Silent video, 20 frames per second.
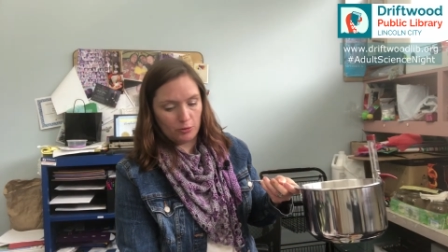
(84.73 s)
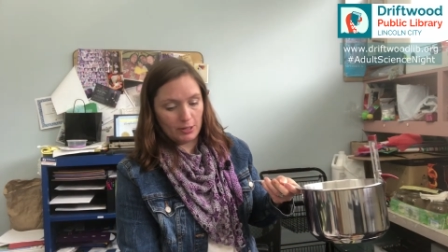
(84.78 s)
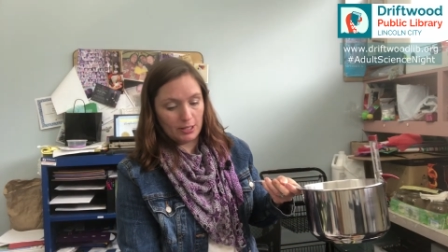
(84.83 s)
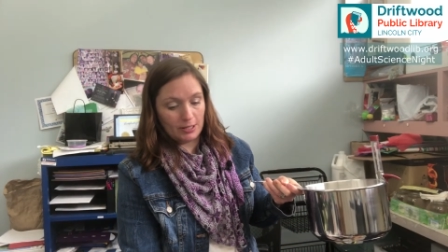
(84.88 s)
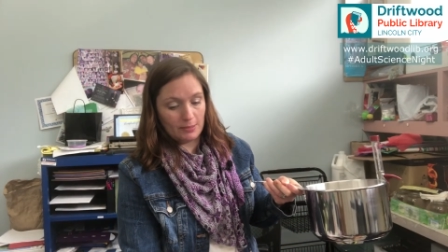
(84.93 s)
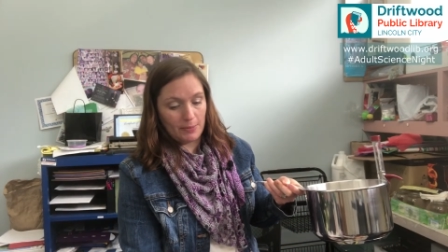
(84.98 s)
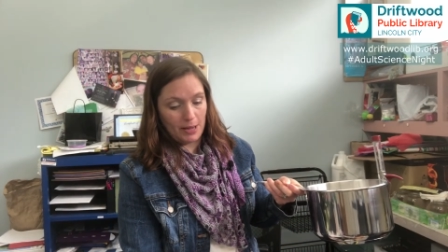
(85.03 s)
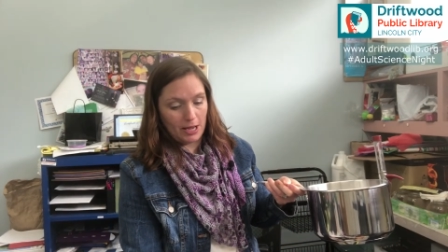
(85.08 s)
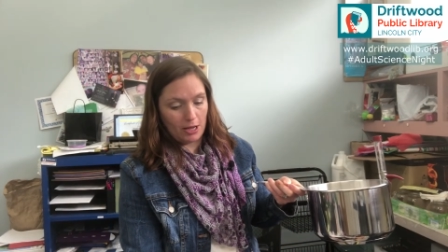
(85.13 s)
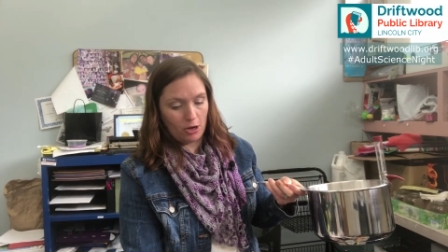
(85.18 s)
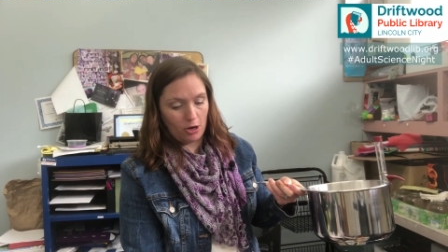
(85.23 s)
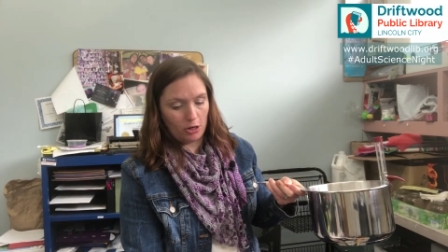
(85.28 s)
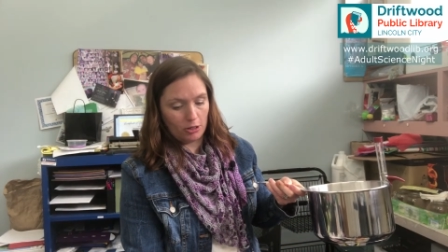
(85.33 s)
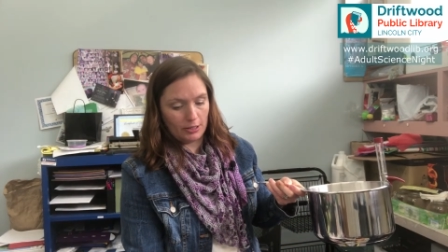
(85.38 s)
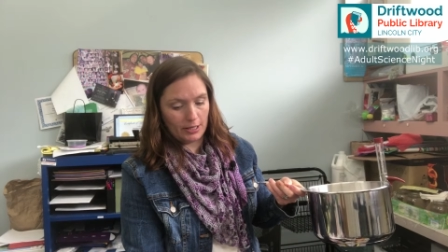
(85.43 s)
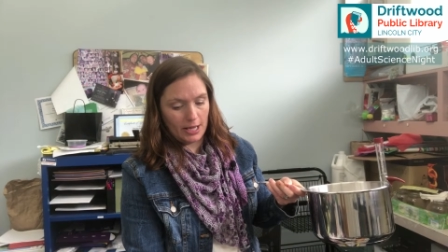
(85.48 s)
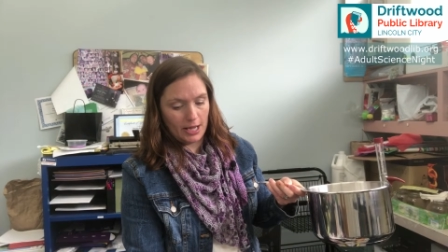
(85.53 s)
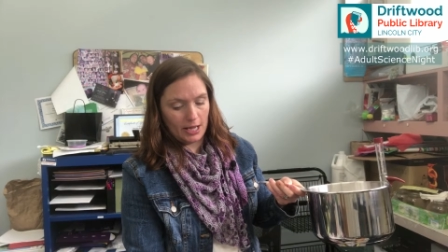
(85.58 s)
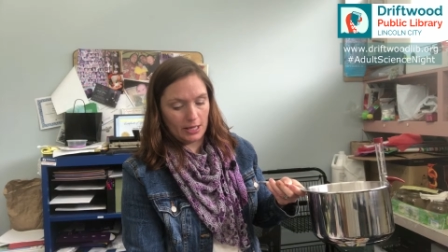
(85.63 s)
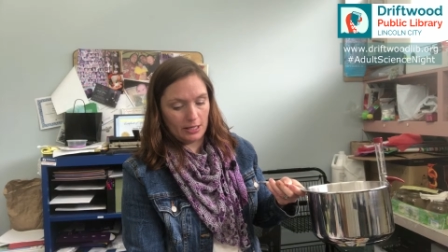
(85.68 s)
is make hard
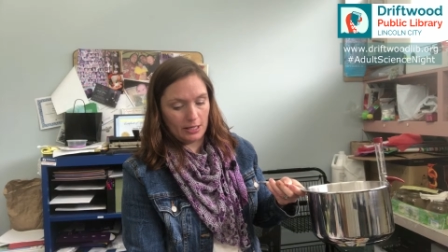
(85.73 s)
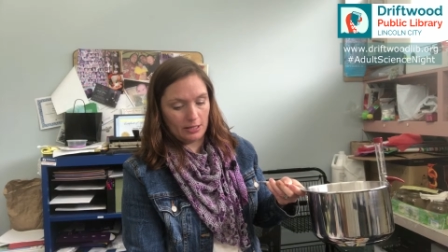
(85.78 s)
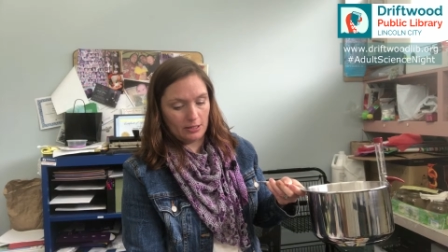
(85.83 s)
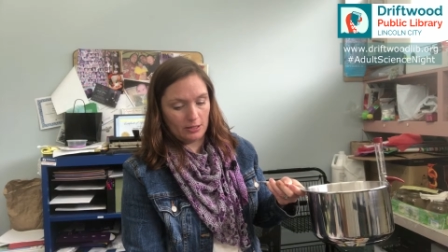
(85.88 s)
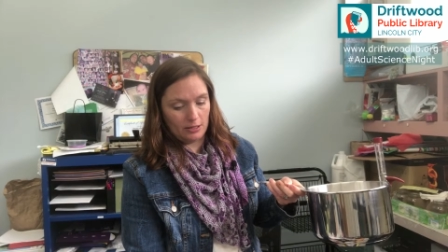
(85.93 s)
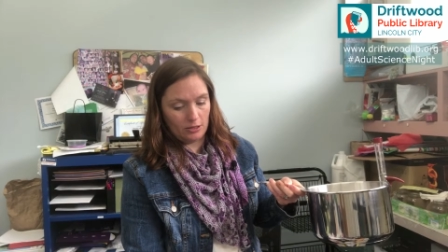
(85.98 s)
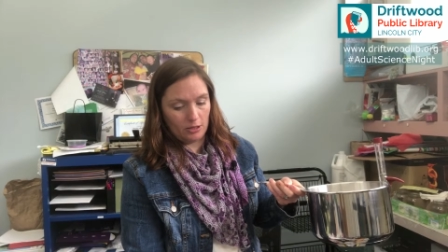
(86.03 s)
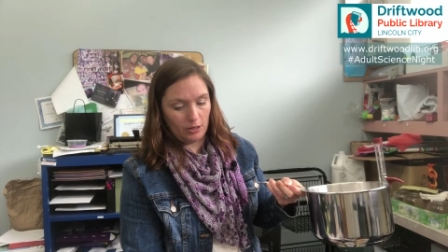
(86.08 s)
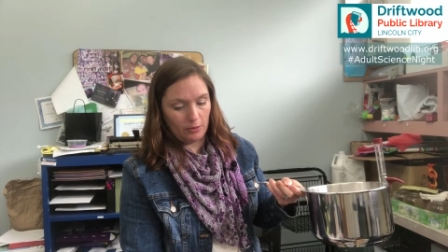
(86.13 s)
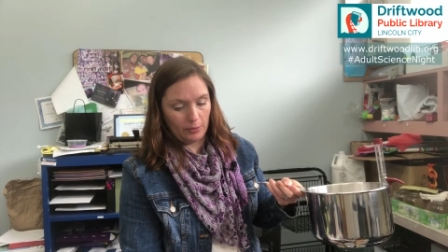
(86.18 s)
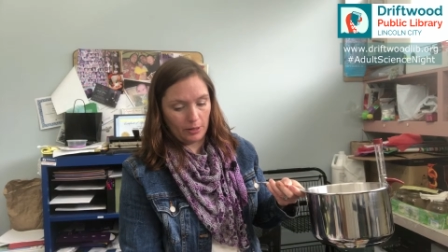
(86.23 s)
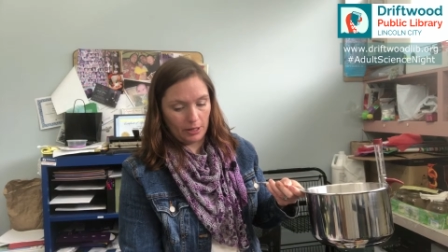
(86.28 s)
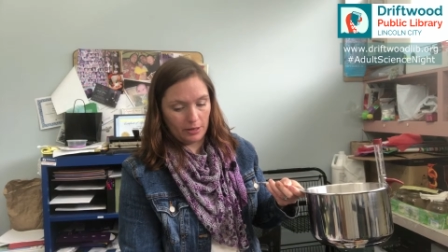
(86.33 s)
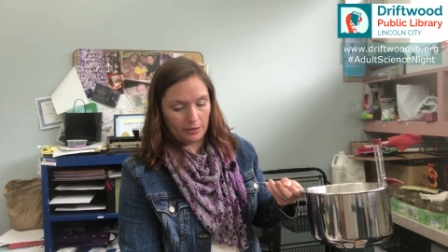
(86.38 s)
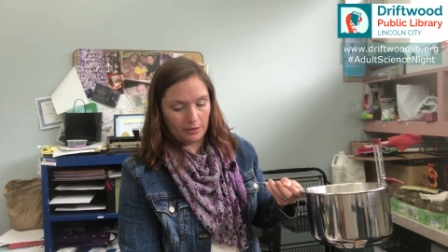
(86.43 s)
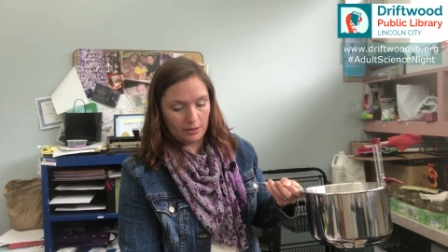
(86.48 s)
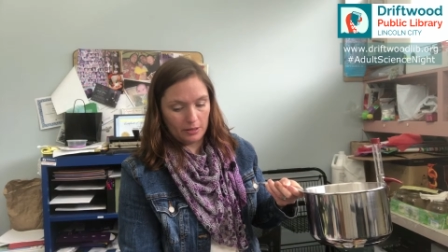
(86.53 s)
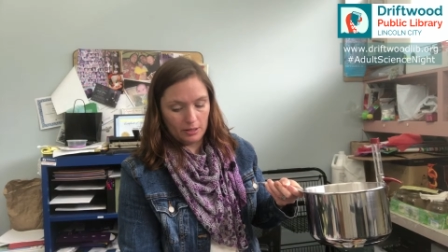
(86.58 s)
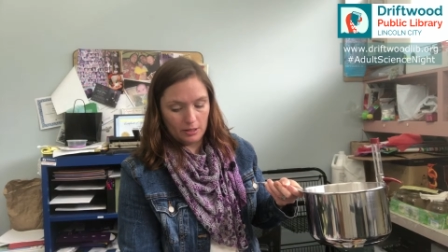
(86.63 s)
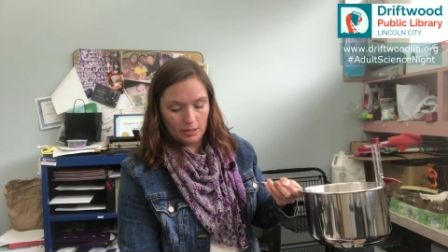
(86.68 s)
candy to start
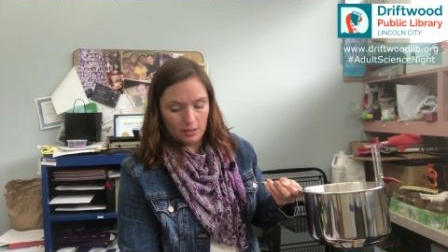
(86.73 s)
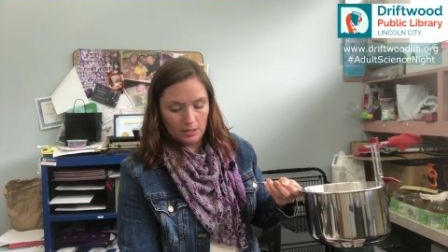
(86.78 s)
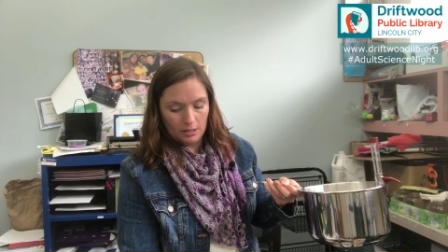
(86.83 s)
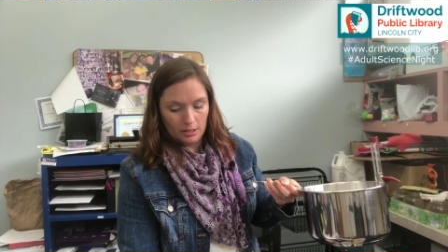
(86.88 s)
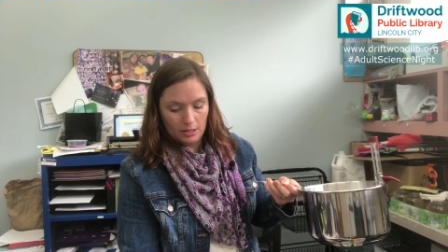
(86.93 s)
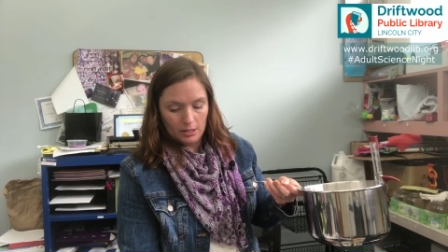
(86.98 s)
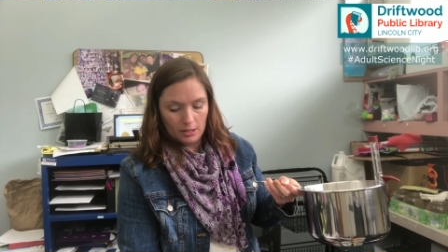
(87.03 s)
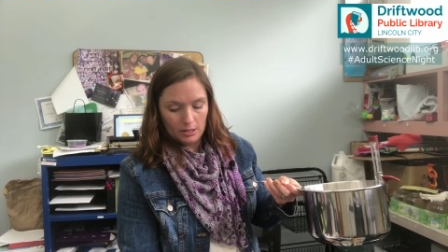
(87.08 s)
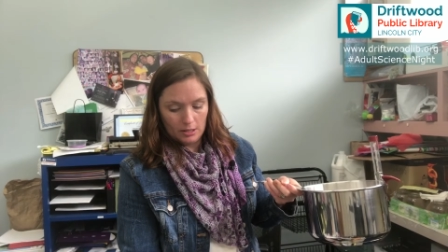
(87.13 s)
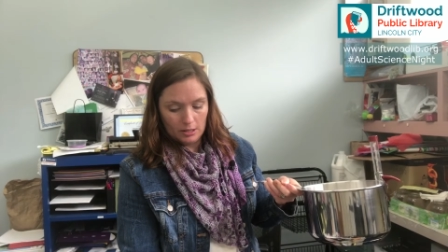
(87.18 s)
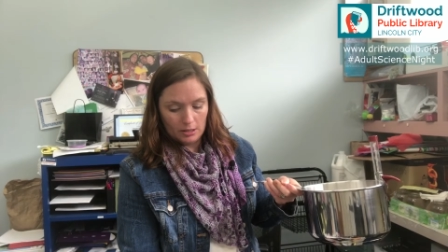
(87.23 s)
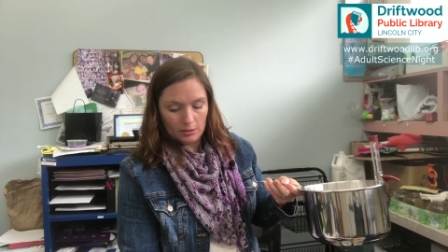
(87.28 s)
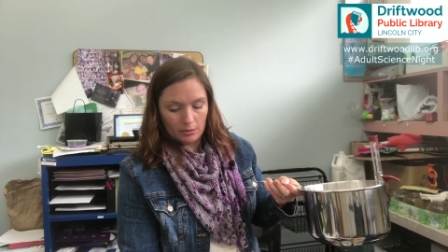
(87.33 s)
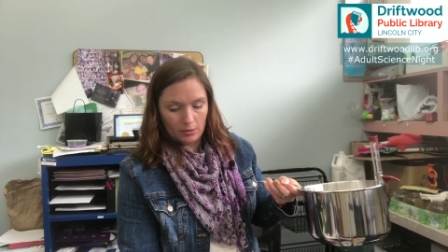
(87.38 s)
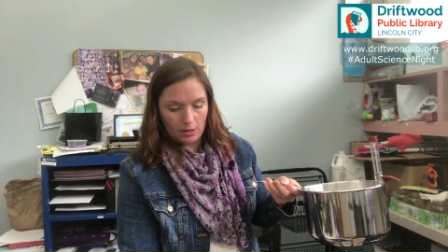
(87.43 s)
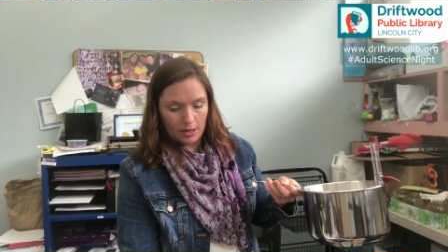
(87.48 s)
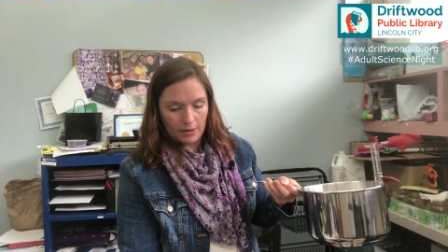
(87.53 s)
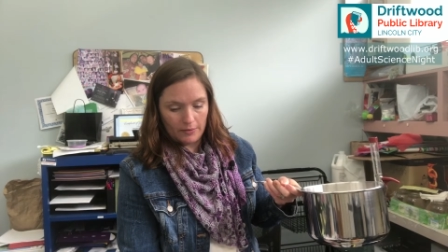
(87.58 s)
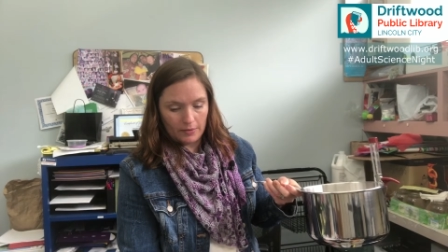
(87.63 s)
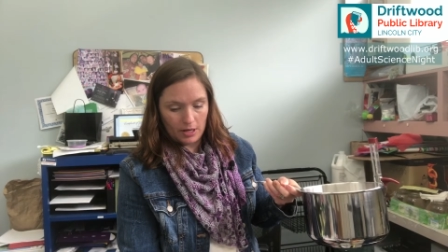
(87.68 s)
with. So
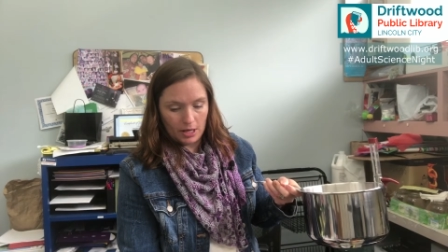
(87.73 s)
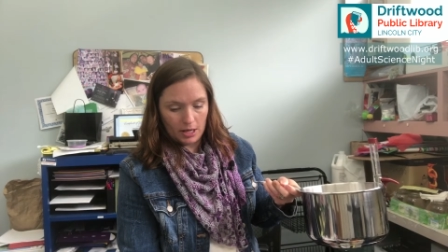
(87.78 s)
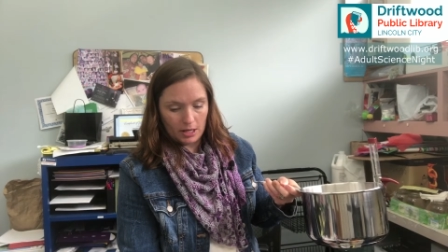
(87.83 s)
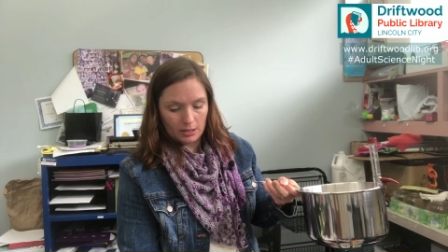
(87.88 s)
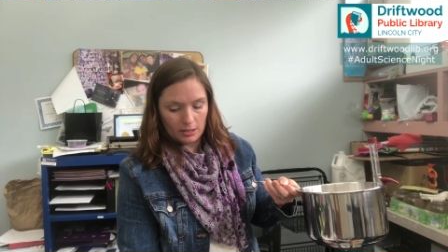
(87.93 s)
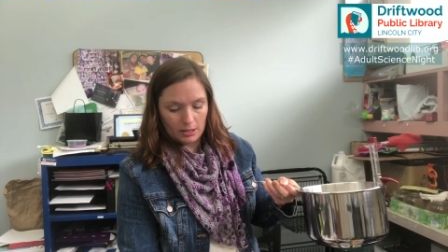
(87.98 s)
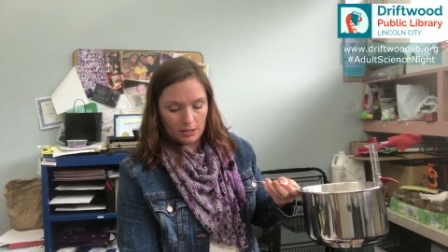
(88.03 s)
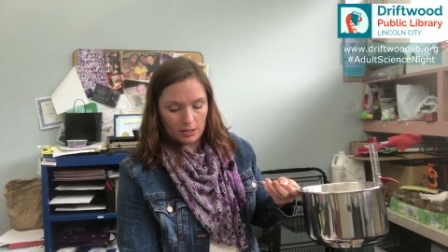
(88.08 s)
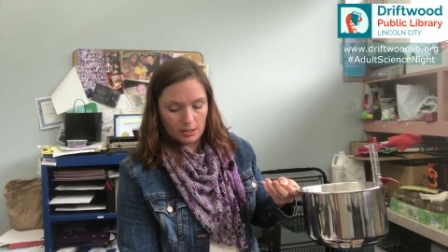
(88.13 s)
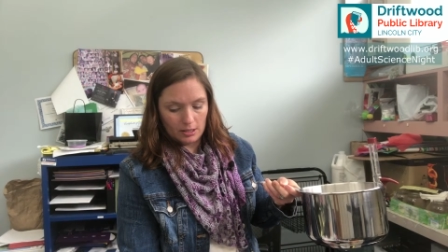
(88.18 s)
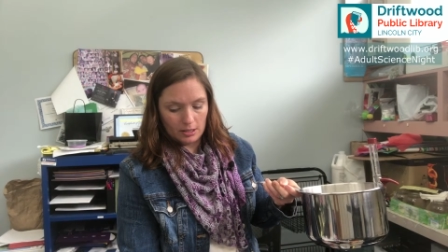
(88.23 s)
I've got